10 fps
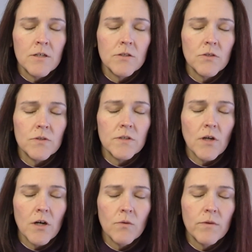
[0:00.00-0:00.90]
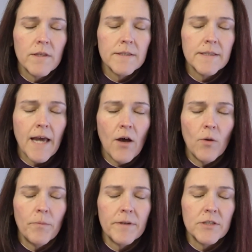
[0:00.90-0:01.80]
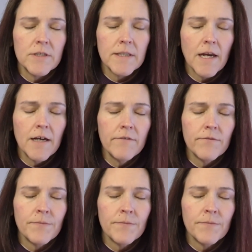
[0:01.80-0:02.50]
So start with the scalp and just kind of